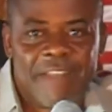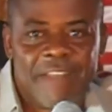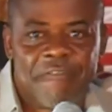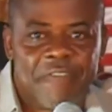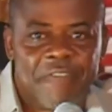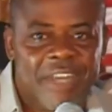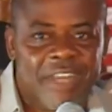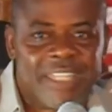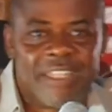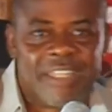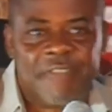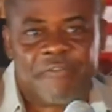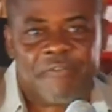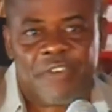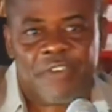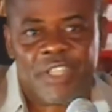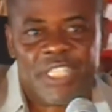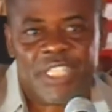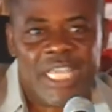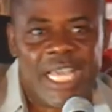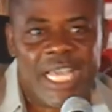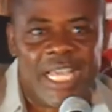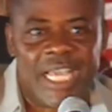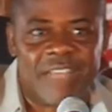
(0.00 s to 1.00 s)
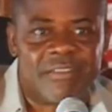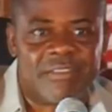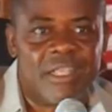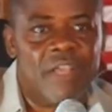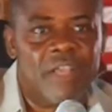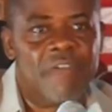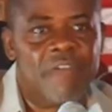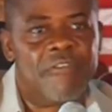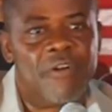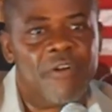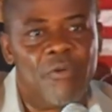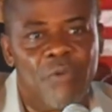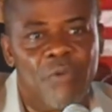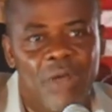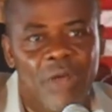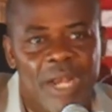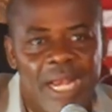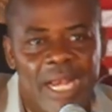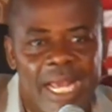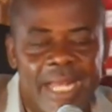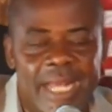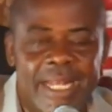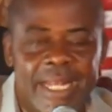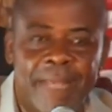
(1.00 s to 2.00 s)
fighting for years for one
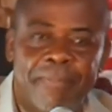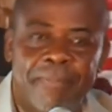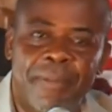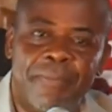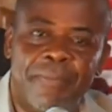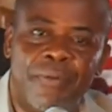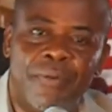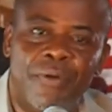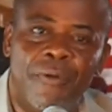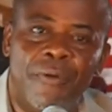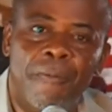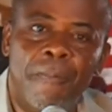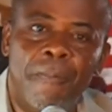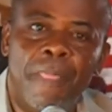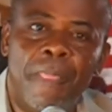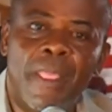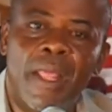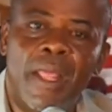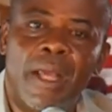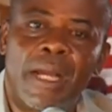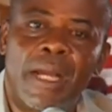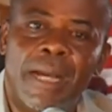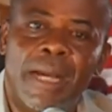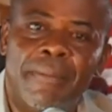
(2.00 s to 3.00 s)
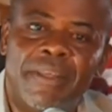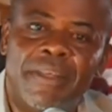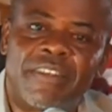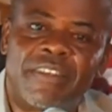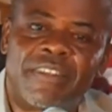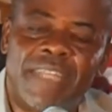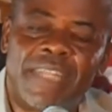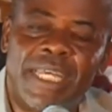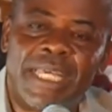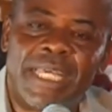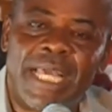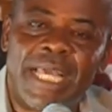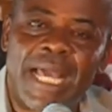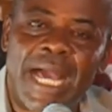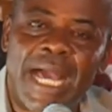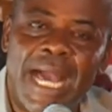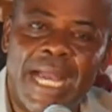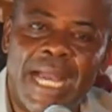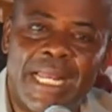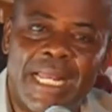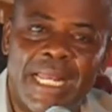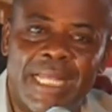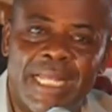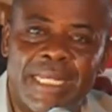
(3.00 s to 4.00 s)
lot, and people come and stay here and
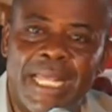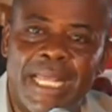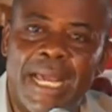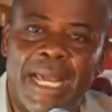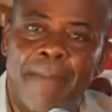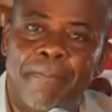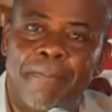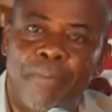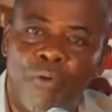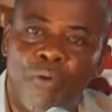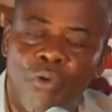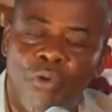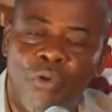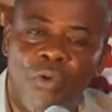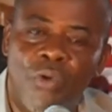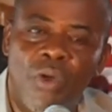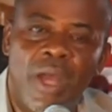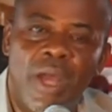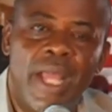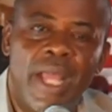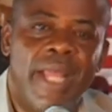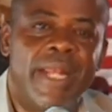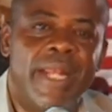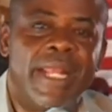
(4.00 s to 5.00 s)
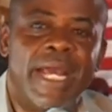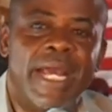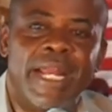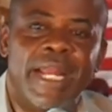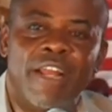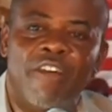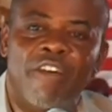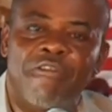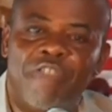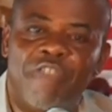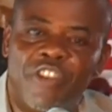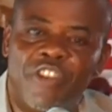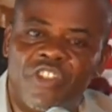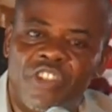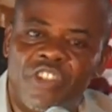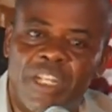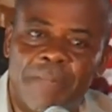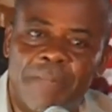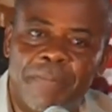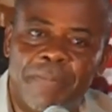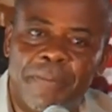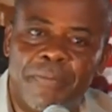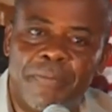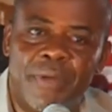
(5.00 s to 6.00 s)
act like they are poor and they are the
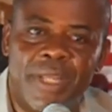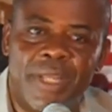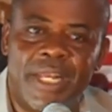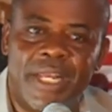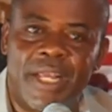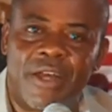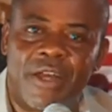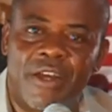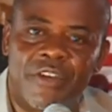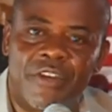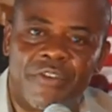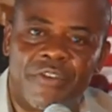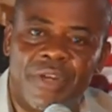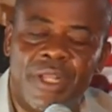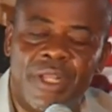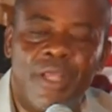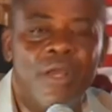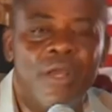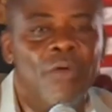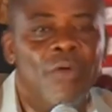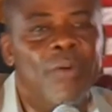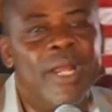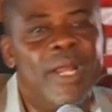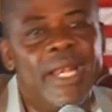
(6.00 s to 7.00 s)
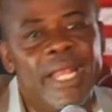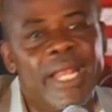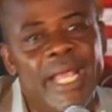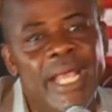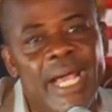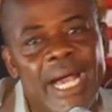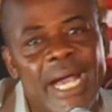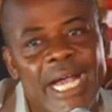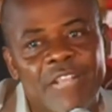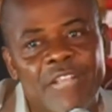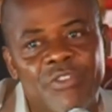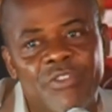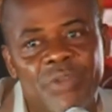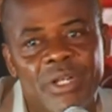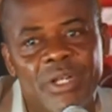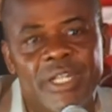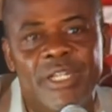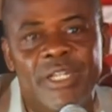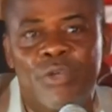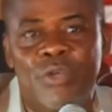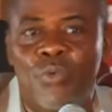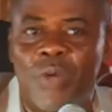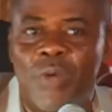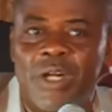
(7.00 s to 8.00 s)
unfortunate people in the country when they are actually
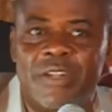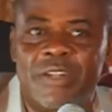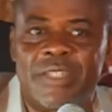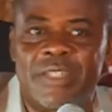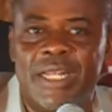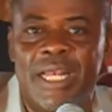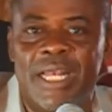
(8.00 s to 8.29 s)
the wealthy